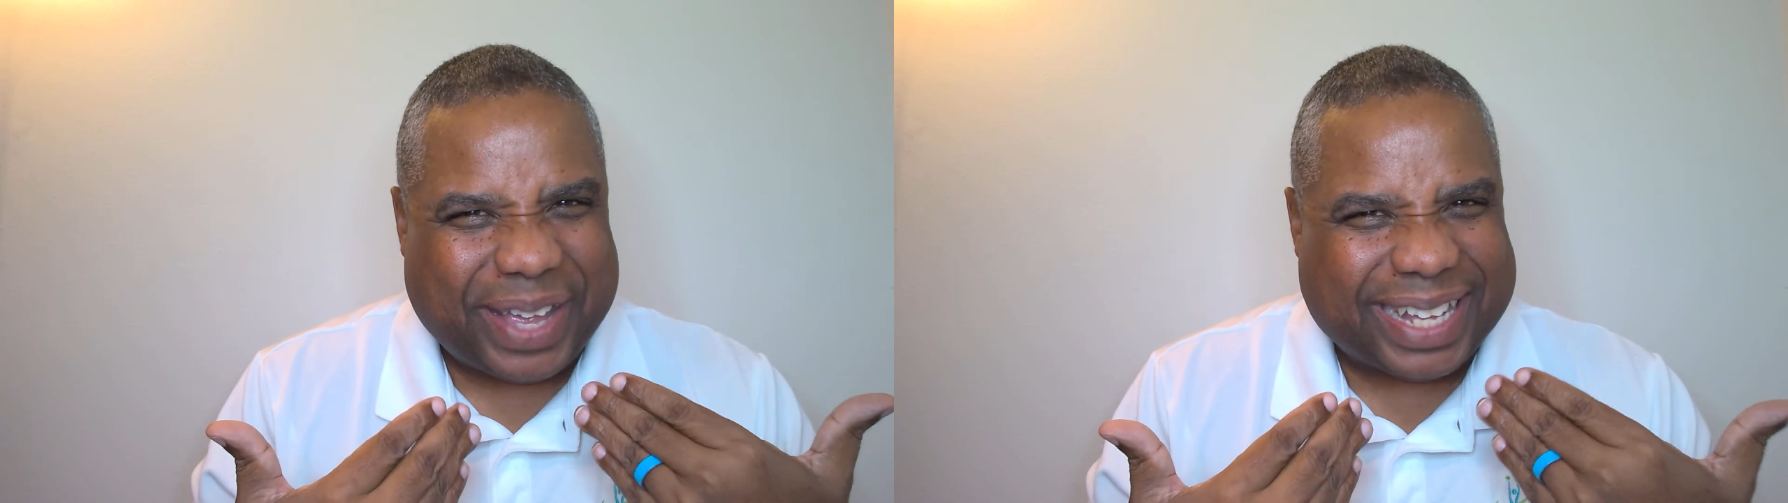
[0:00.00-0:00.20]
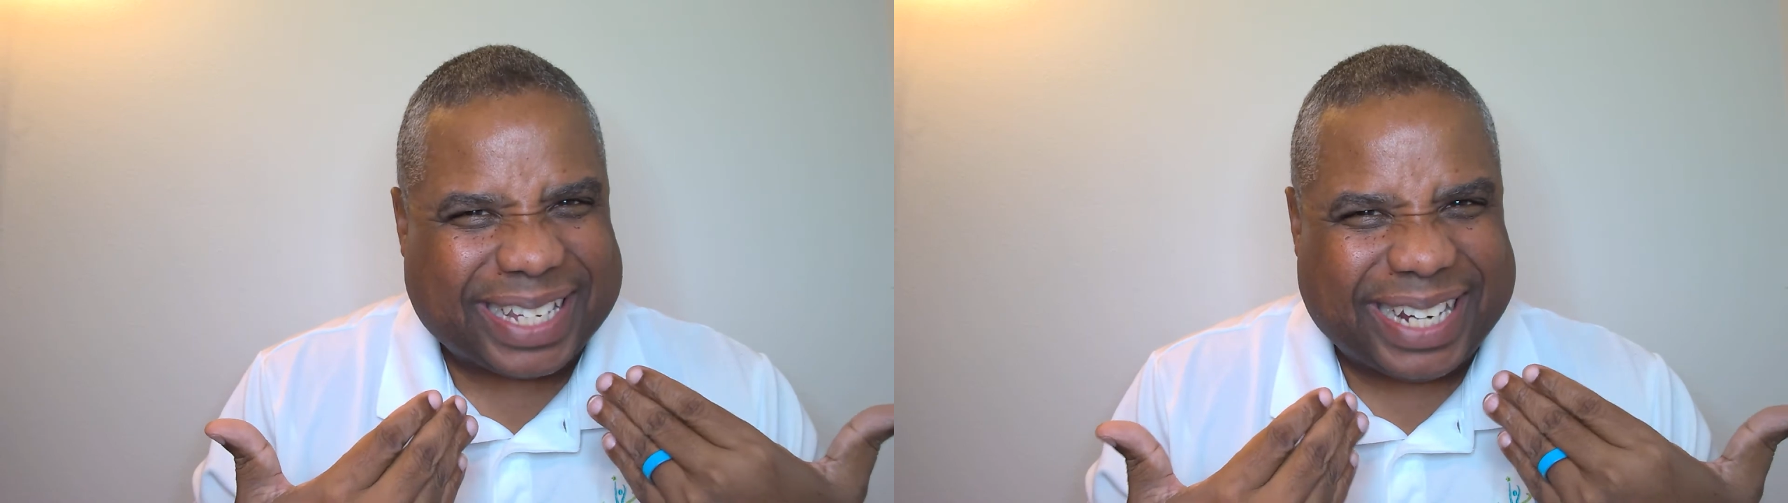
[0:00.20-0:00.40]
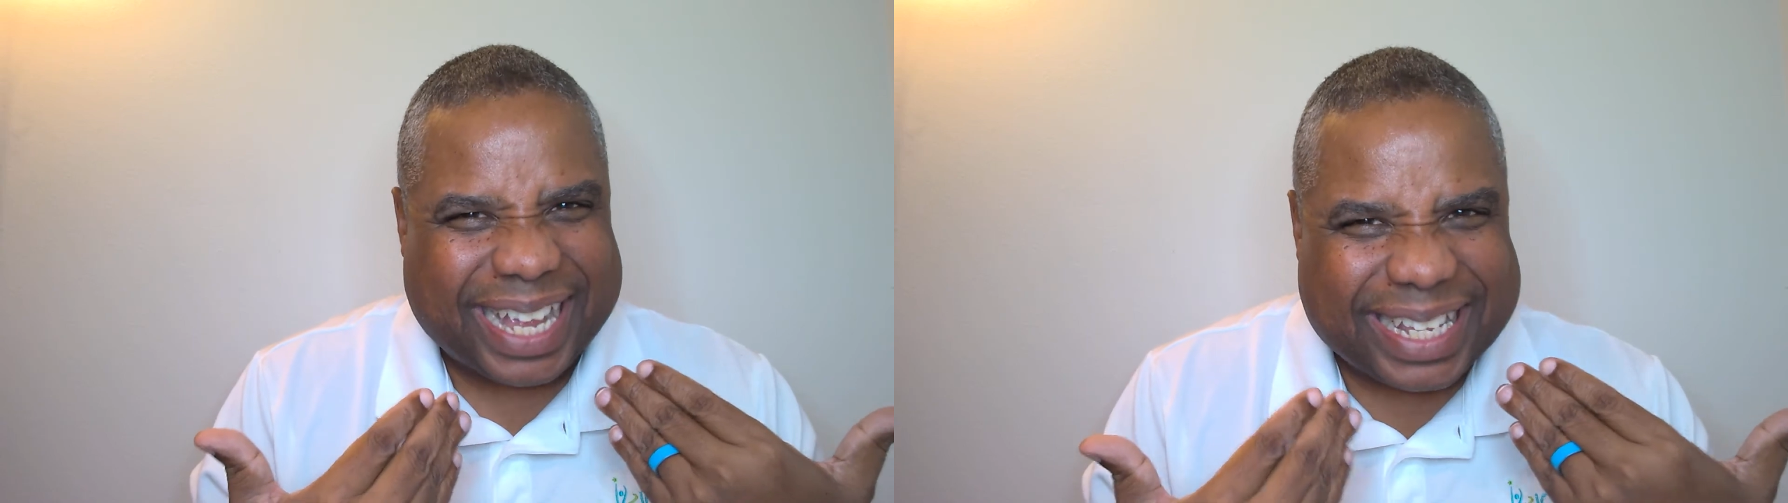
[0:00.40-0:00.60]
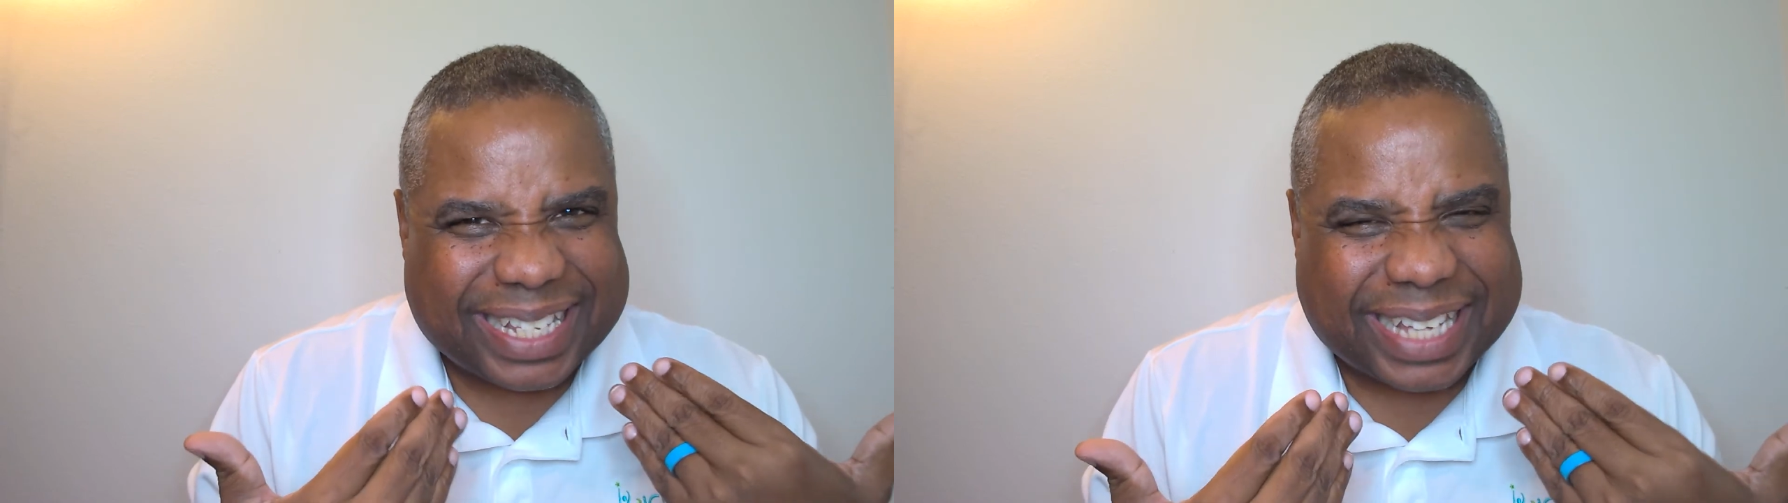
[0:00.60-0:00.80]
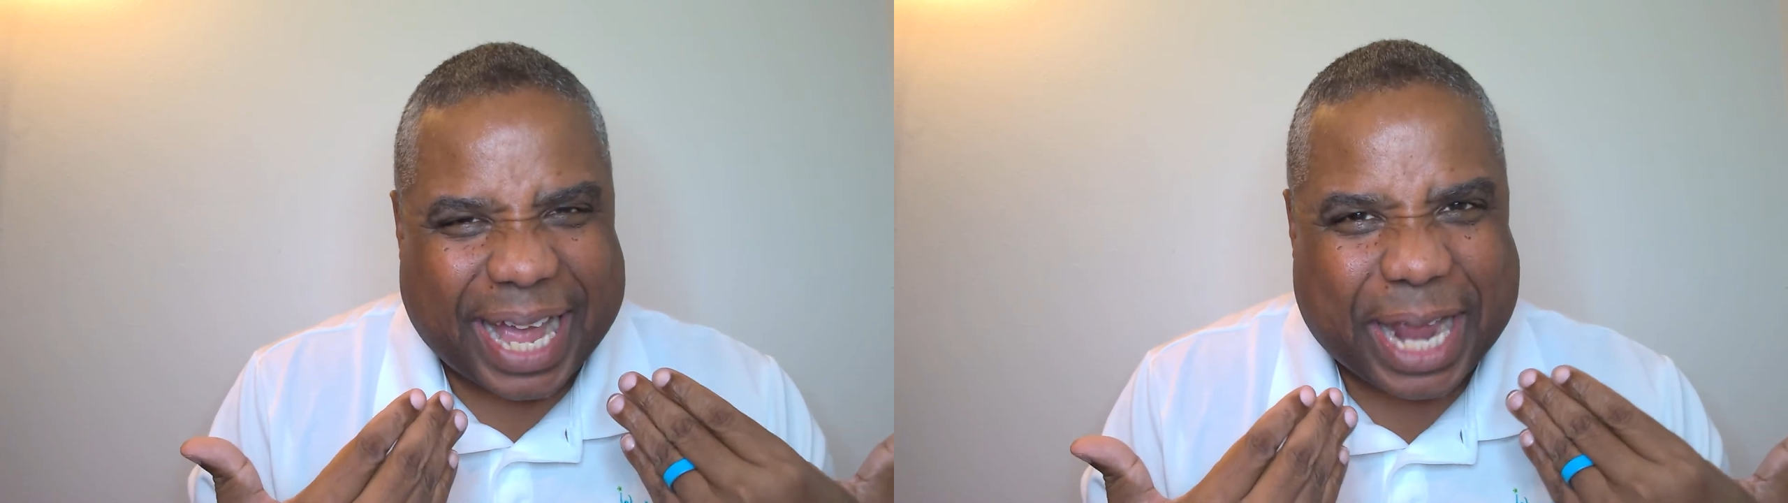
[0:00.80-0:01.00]
as an
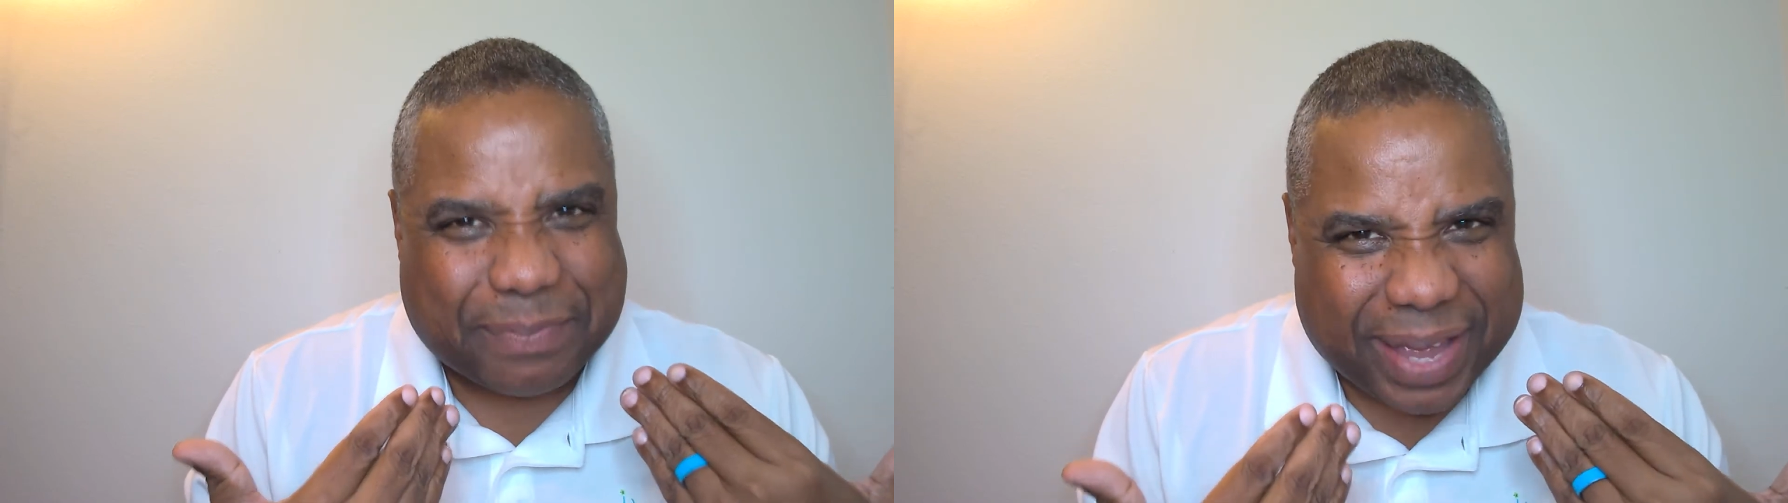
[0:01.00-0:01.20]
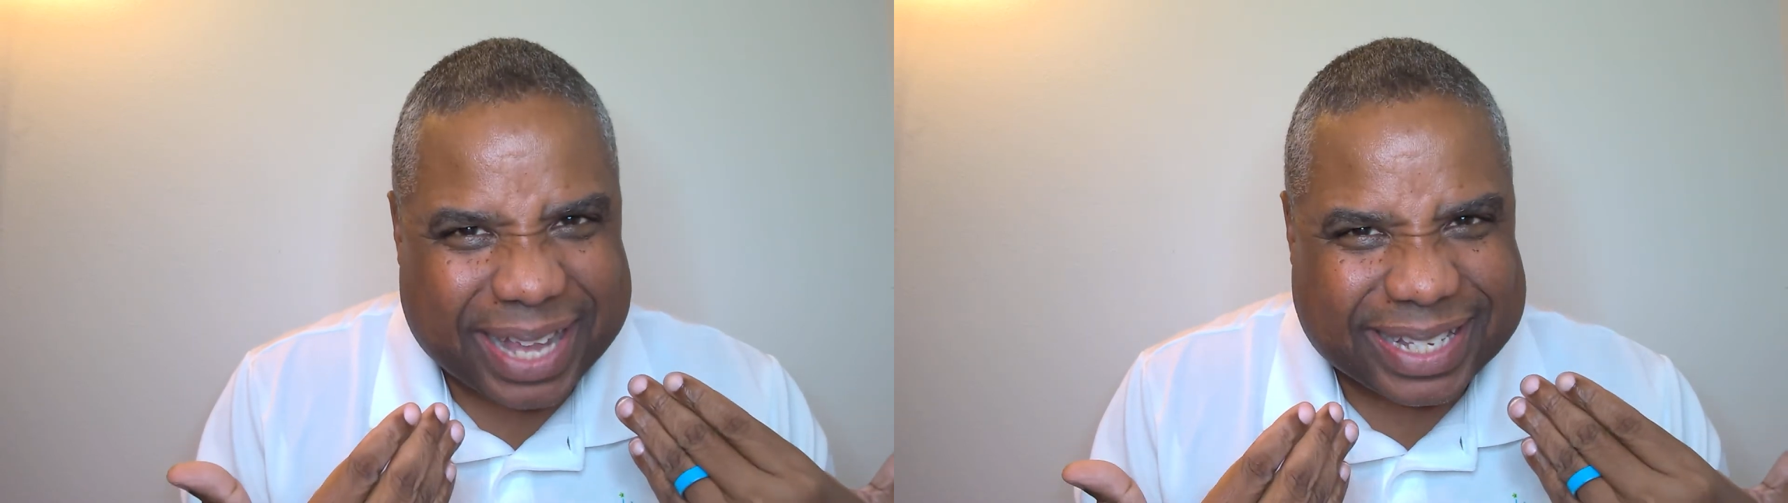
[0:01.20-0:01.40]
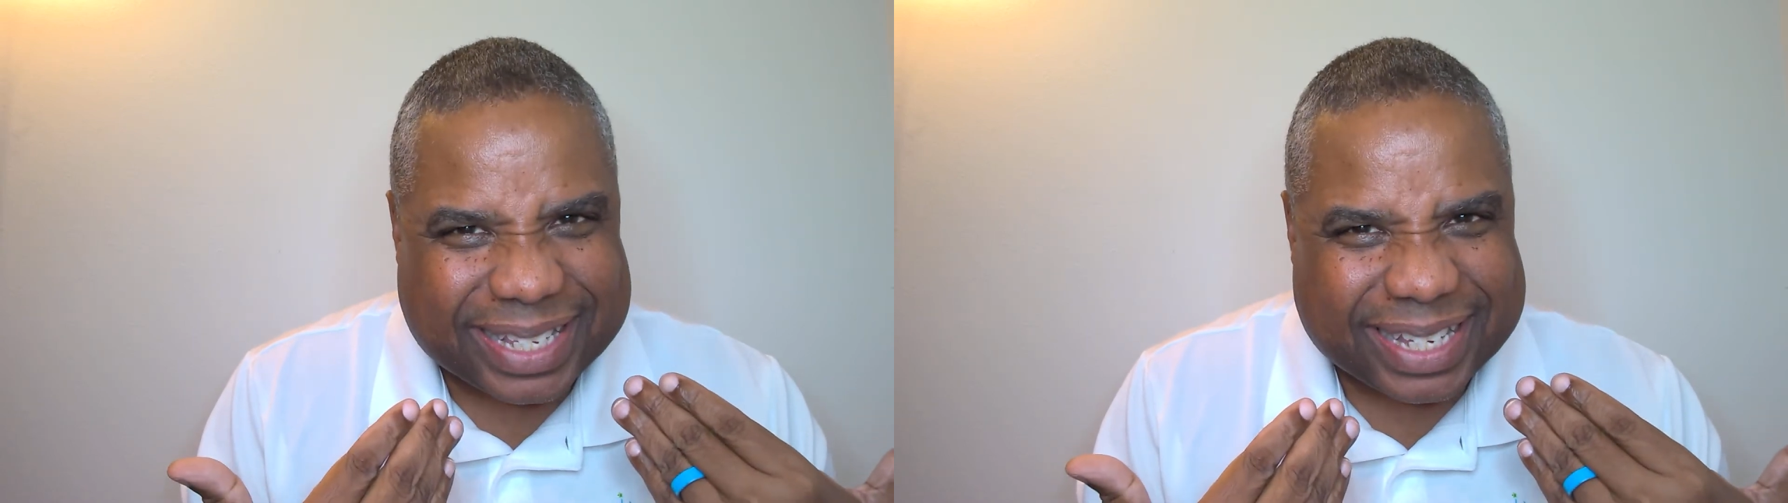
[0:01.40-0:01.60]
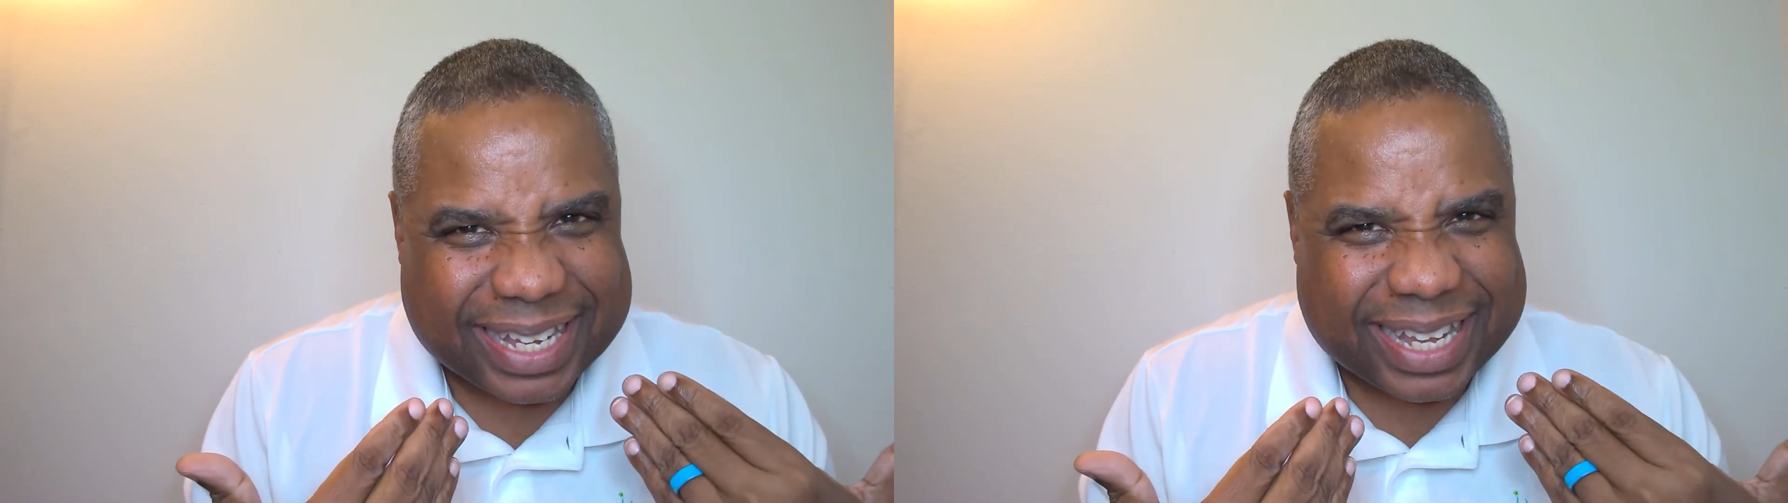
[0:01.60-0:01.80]
inside mess?